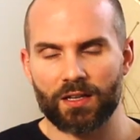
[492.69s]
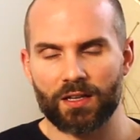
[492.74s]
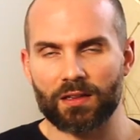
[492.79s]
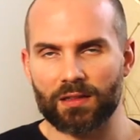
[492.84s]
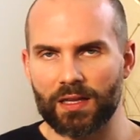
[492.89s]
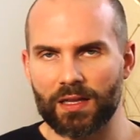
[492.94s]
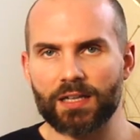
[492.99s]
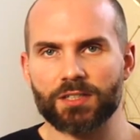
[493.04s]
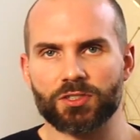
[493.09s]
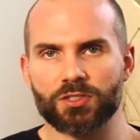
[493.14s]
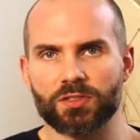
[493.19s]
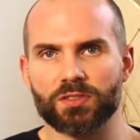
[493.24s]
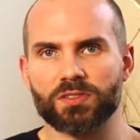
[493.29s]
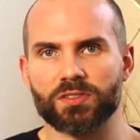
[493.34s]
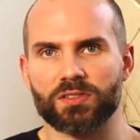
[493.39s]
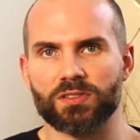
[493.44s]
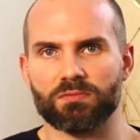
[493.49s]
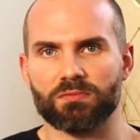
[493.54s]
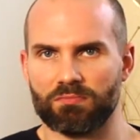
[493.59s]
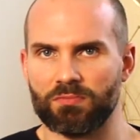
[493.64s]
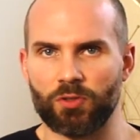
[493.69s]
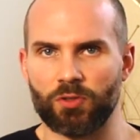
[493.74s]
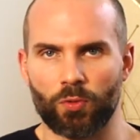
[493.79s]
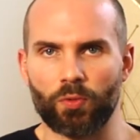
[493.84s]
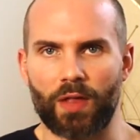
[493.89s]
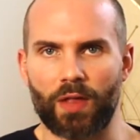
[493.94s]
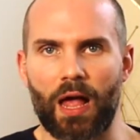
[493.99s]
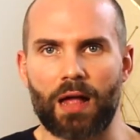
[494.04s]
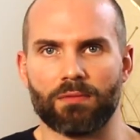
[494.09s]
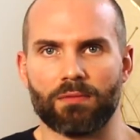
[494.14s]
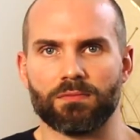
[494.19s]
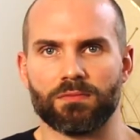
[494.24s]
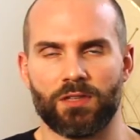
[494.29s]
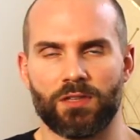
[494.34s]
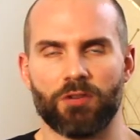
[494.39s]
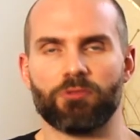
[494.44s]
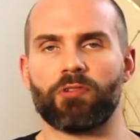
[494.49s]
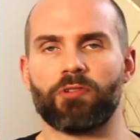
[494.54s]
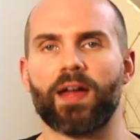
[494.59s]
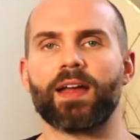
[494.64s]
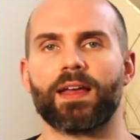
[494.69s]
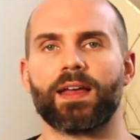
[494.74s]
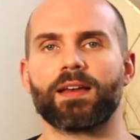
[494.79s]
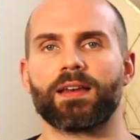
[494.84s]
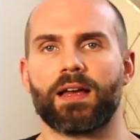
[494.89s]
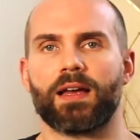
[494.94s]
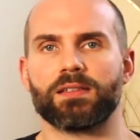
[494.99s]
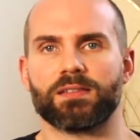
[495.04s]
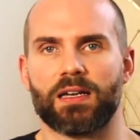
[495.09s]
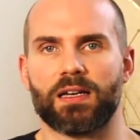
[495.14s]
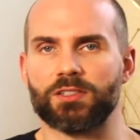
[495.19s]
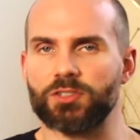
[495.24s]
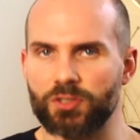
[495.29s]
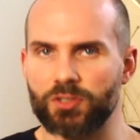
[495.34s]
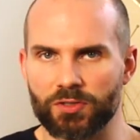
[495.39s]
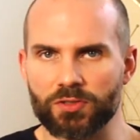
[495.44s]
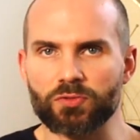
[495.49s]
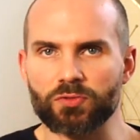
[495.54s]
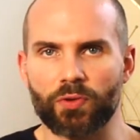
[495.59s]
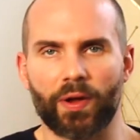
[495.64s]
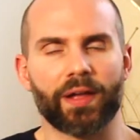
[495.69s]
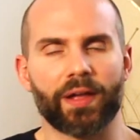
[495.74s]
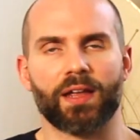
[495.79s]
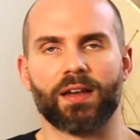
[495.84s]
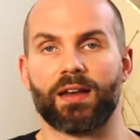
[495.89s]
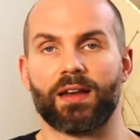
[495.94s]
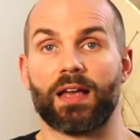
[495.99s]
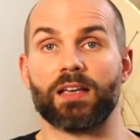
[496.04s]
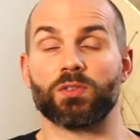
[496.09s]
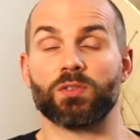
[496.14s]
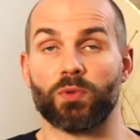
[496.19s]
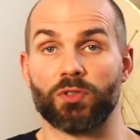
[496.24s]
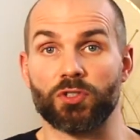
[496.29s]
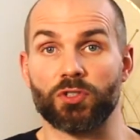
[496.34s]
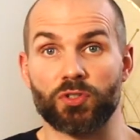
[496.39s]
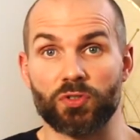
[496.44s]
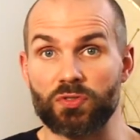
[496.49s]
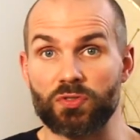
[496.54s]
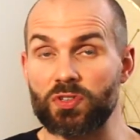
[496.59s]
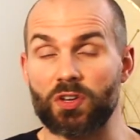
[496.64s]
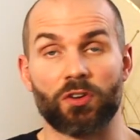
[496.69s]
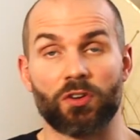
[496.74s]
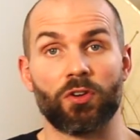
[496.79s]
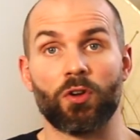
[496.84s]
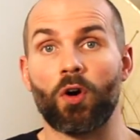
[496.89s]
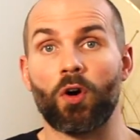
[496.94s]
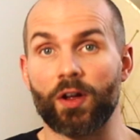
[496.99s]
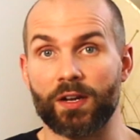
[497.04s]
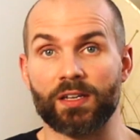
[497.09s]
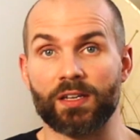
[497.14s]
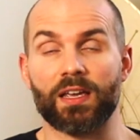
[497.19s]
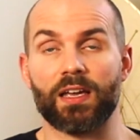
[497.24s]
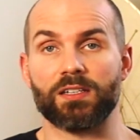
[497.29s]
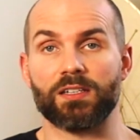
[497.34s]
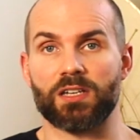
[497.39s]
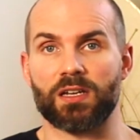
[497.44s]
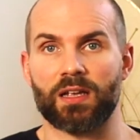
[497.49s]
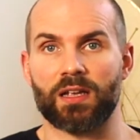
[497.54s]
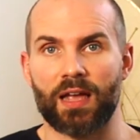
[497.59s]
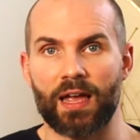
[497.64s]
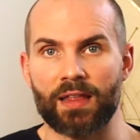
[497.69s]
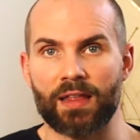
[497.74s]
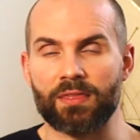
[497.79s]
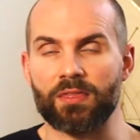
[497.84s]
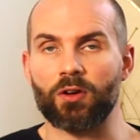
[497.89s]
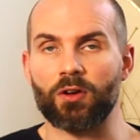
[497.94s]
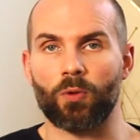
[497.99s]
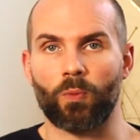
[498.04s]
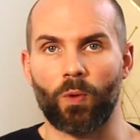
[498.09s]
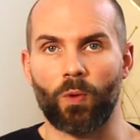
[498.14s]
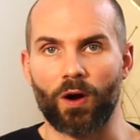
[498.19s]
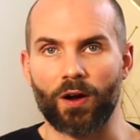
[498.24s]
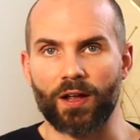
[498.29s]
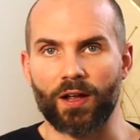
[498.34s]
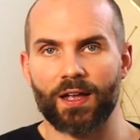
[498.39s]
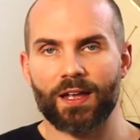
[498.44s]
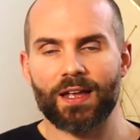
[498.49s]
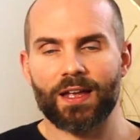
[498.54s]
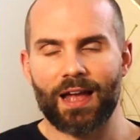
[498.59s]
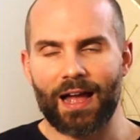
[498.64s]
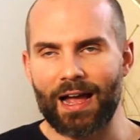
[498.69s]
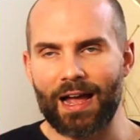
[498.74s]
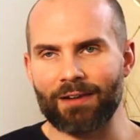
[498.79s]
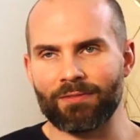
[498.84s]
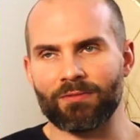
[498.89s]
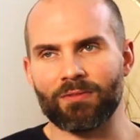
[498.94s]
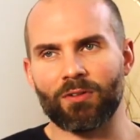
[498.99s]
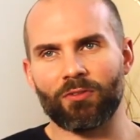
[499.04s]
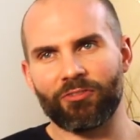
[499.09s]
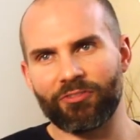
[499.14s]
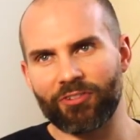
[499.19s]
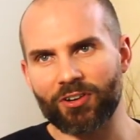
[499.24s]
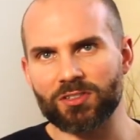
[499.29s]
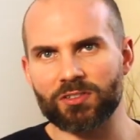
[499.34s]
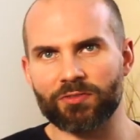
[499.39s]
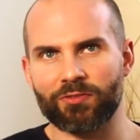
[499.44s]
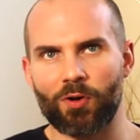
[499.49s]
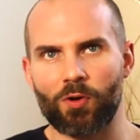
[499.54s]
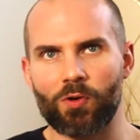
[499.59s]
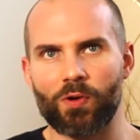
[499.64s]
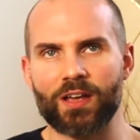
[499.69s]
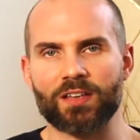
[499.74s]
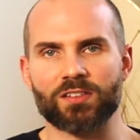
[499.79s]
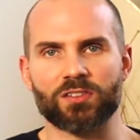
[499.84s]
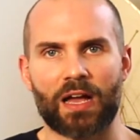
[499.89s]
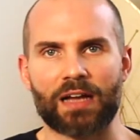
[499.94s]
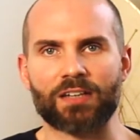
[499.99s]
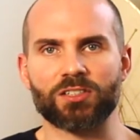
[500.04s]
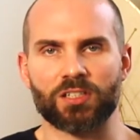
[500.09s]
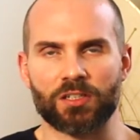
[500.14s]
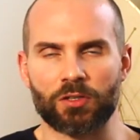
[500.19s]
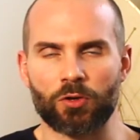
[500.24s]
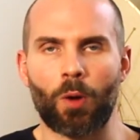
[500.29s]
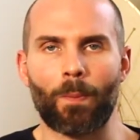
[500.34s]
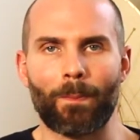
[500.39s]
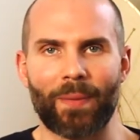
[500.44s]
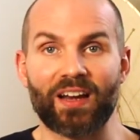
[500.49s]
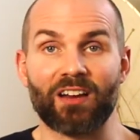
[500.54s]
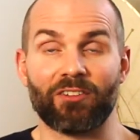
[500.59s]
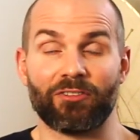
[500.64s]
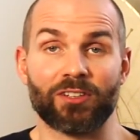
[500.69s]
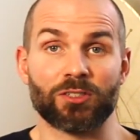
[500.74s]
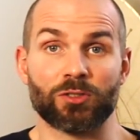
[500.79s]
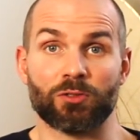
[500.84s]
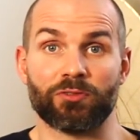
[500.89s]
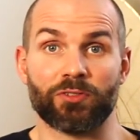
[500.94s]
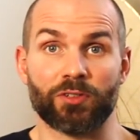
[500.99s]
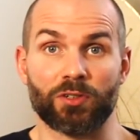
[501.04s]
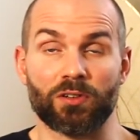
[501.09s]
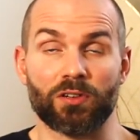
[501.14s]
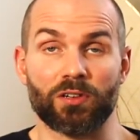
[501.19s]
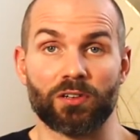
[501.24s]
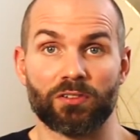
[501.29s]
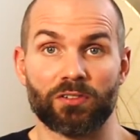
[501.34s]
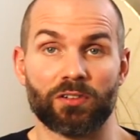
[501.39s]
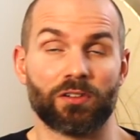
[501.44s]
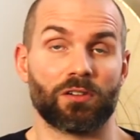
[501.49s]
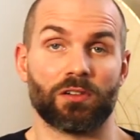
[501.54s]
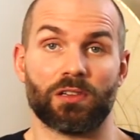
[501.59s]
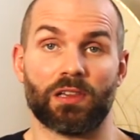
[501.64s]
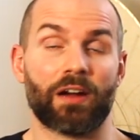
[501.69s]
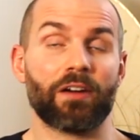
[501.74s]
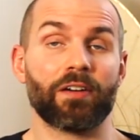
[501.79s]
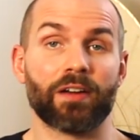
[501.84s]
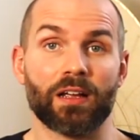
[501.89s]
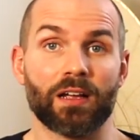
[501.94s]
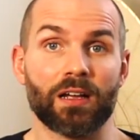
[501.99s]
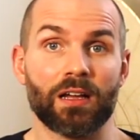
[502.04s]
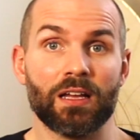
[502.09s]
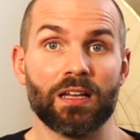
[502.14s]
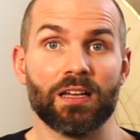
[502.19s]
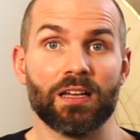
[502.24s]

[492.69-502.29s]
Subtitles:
Lecturers know that, they recognize that. Tutors recognize when students are not engaging in their work. And first of all, it's actually not beneficial for your learning.